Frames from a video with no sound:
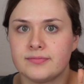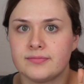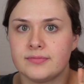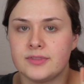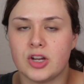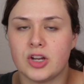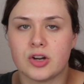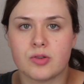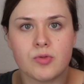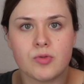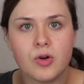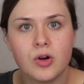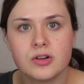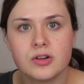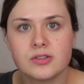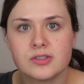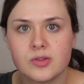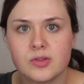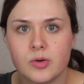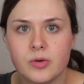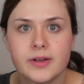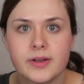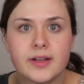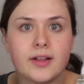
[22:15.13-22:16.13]
your rose
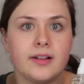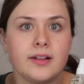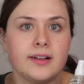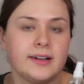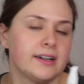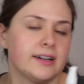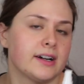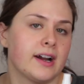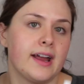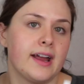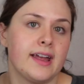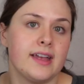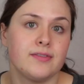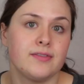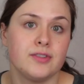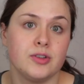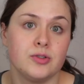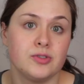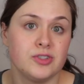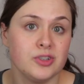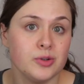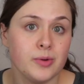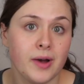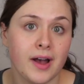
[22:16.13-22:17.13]
oil, or if you
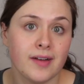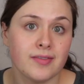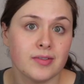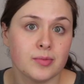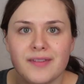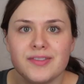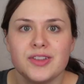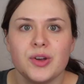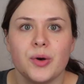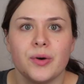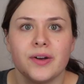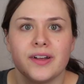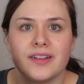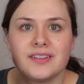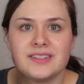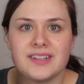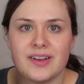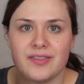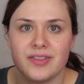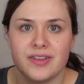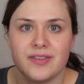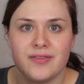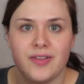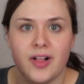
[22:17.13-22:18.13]
do have the oil,
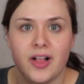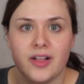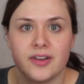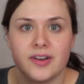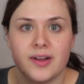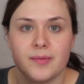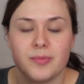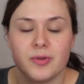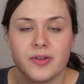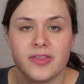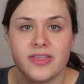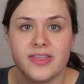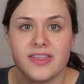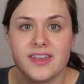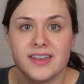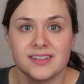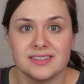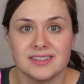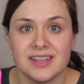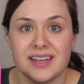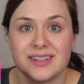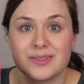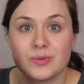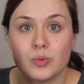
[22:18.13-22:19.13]
definitely follow it up with
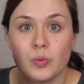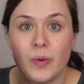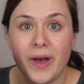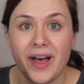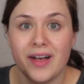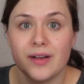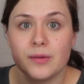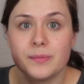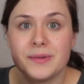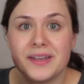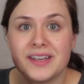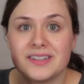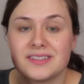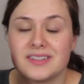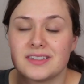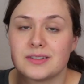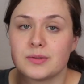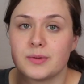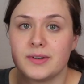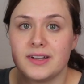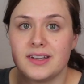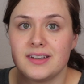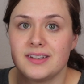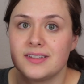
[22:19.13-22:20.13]
this as well, because this
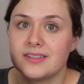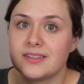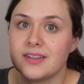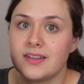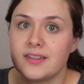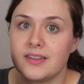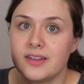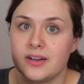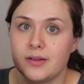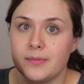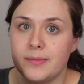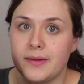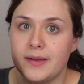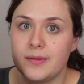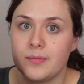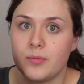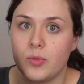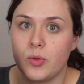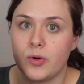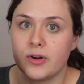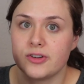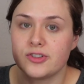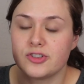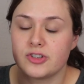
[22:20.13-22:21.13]
one is a little bit
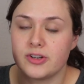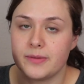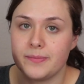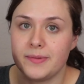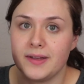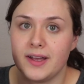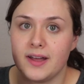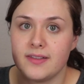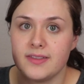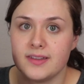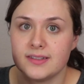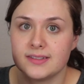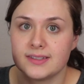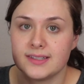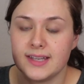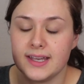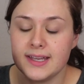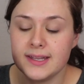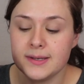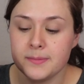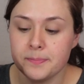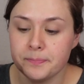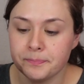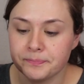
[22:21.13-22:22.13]
more stripping on the
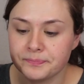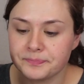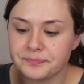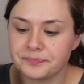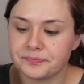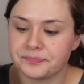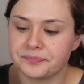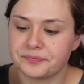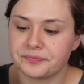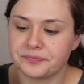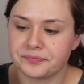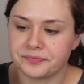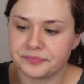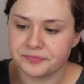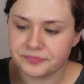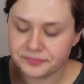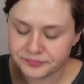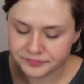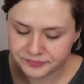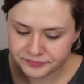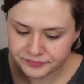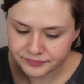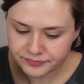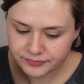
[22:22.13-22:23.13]
skin.
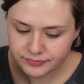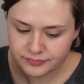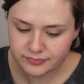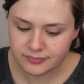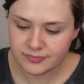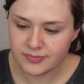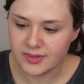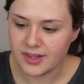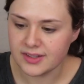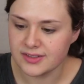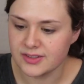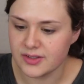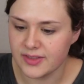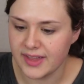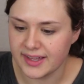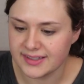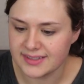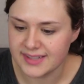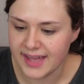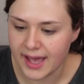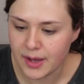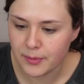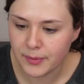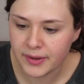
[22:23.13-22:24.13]
So that's
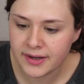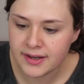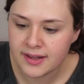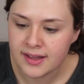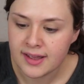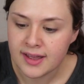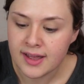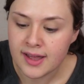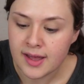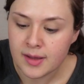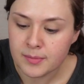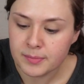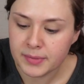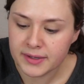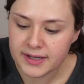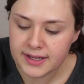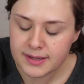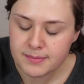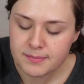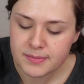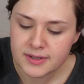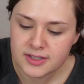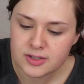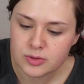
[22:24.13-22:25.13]
that one. But
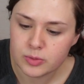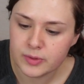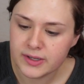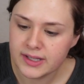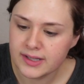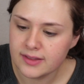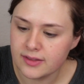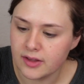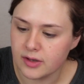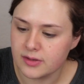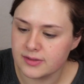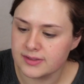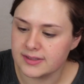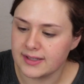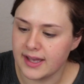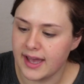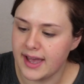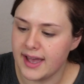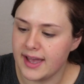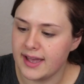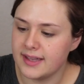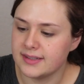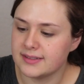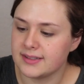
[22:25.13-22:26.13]
in between those
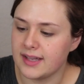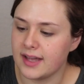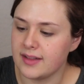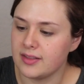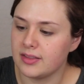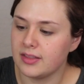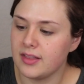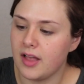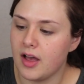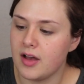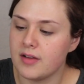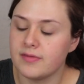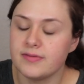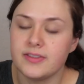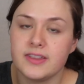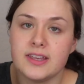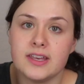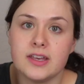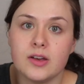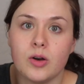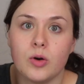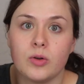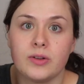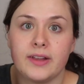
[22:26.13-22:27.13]
guys, I love
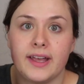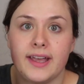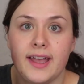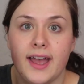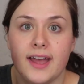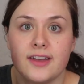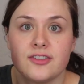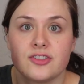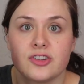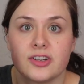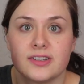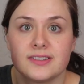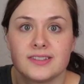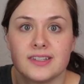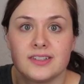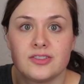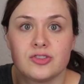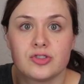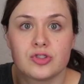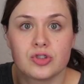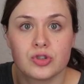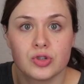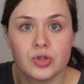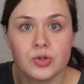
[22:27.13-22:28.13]
the Ole
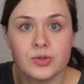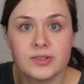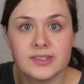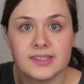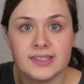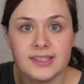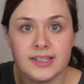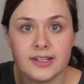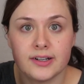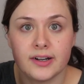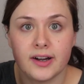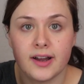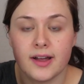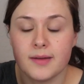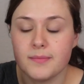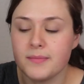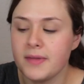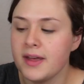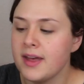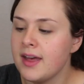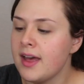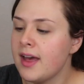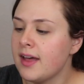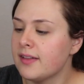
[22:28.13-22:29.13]
Hendriksen True Serum.